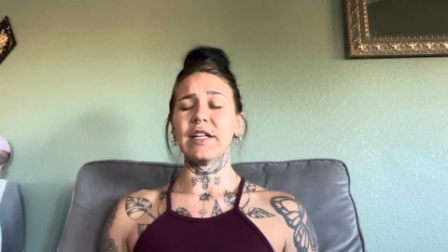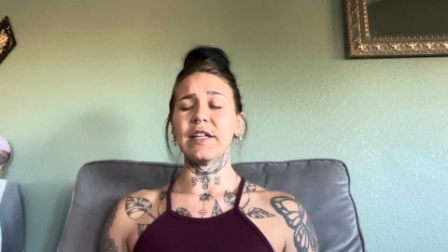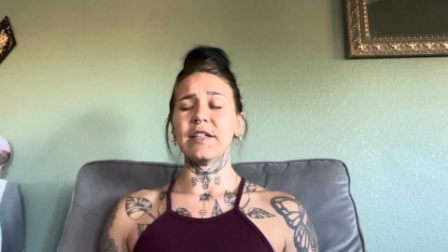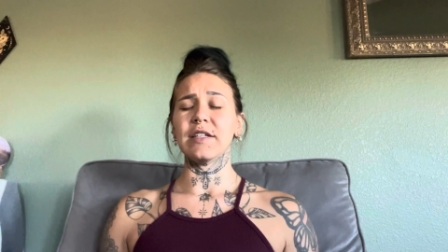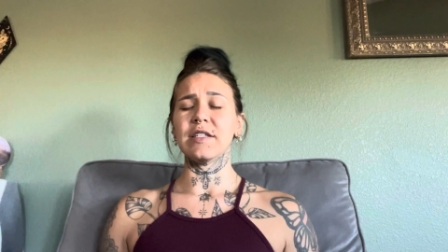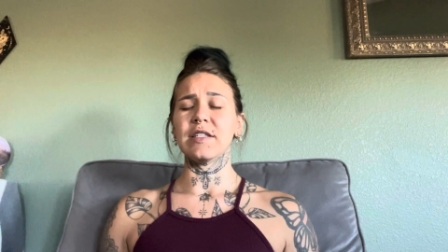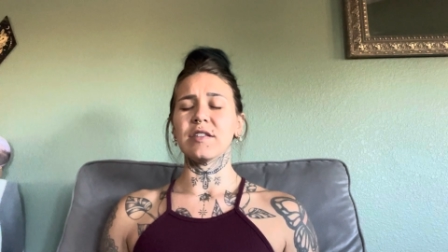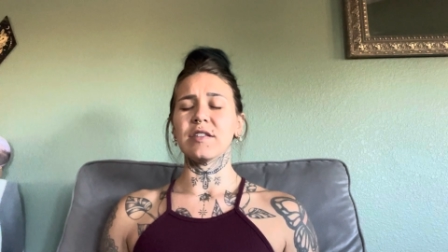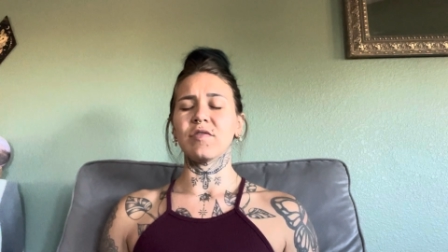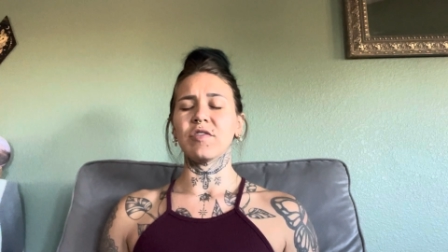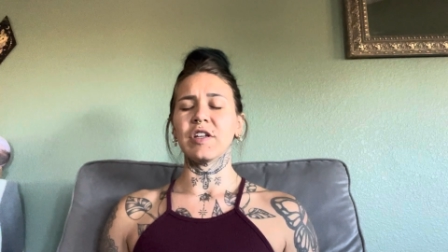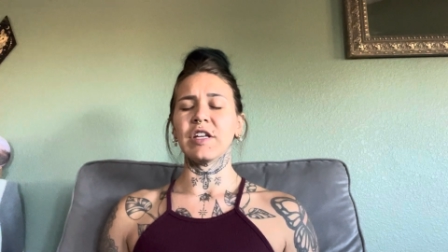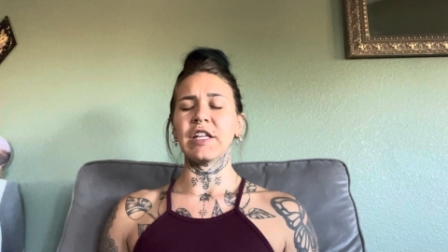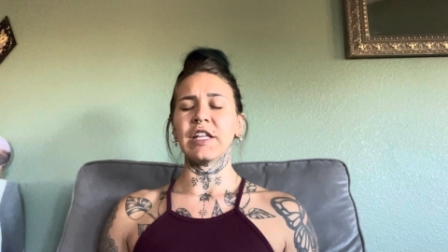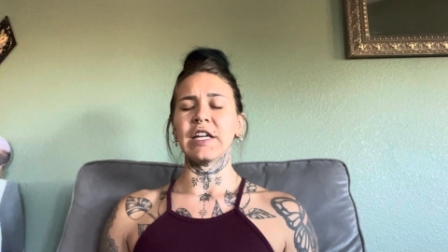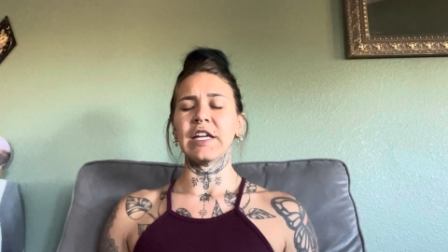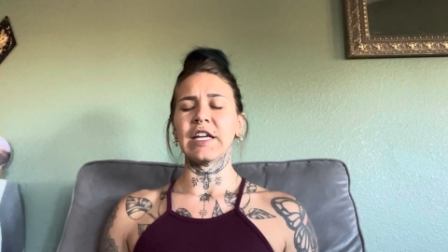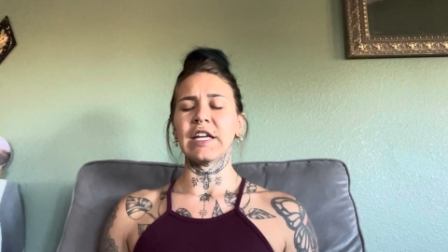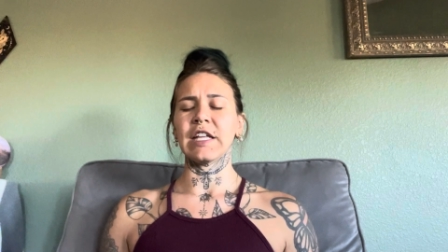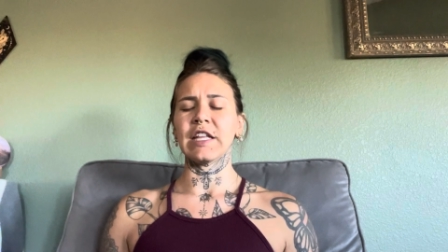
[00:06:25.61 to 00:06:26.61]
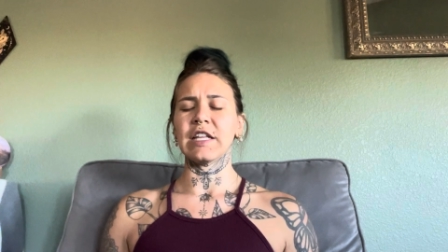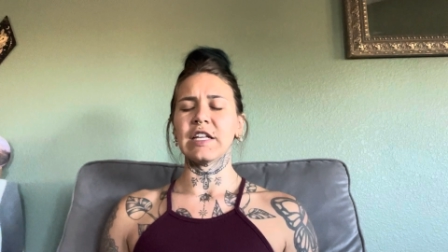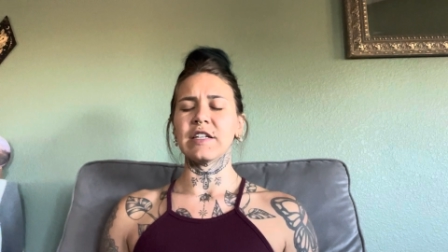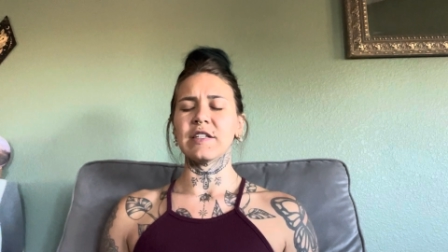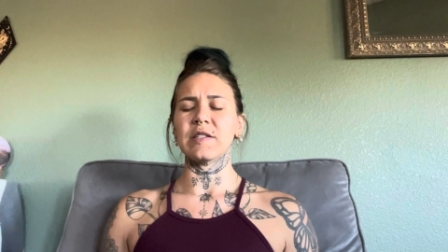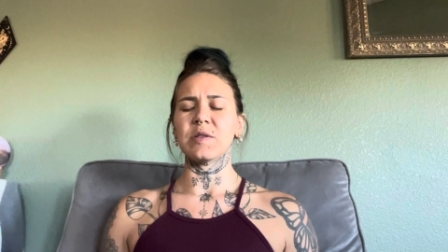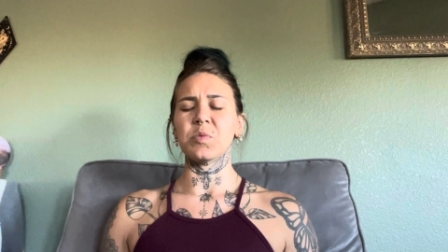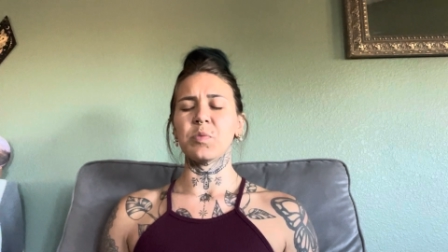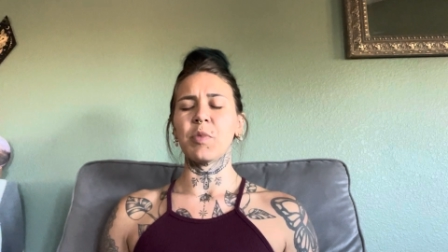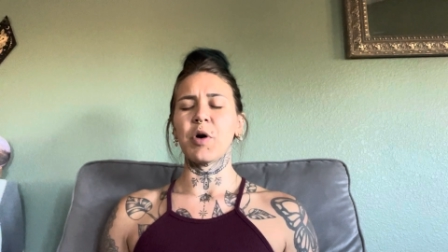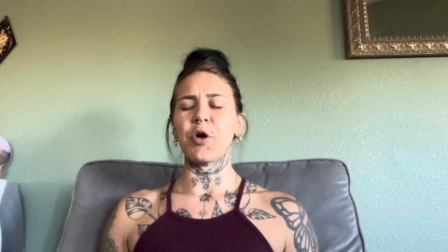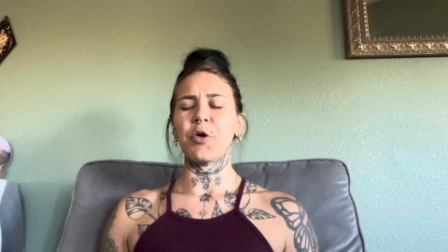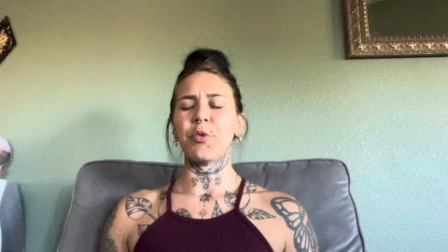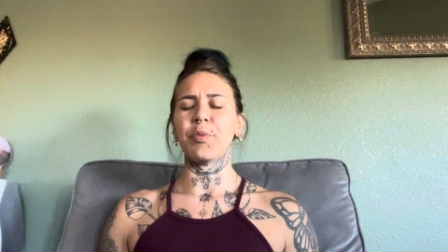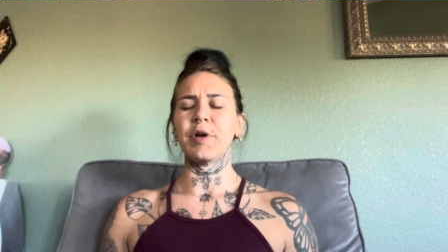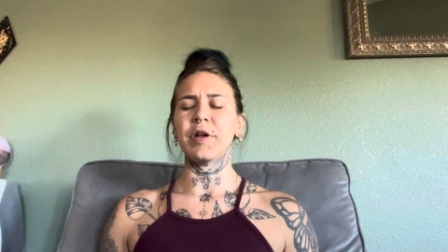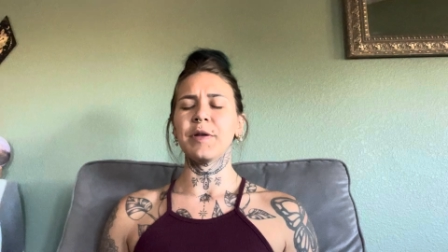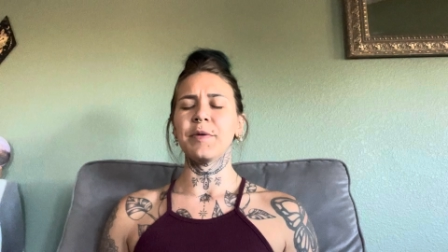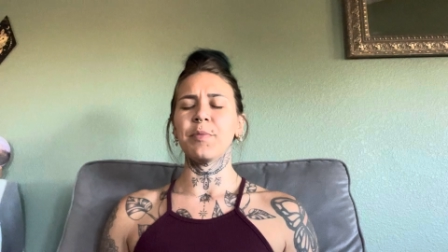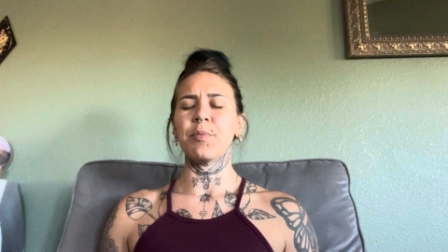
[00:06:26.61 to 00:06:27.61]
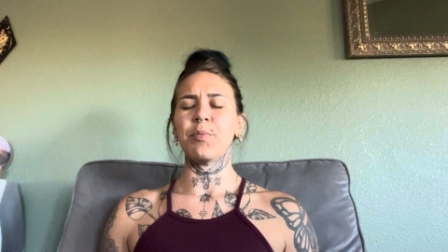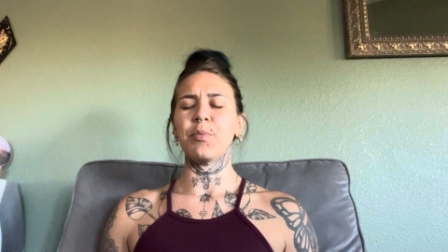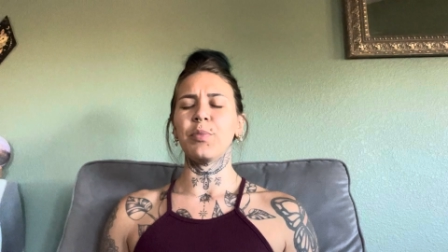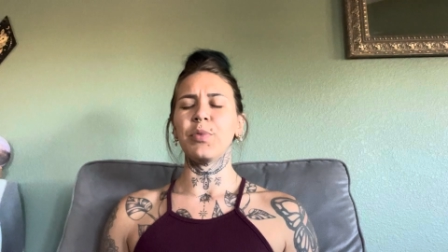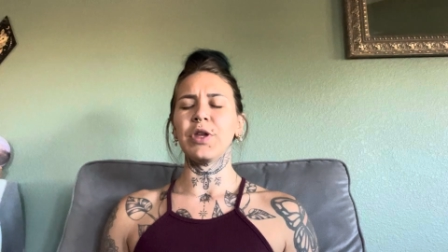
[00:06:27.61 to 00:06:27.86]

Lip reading: is feeling in this moment.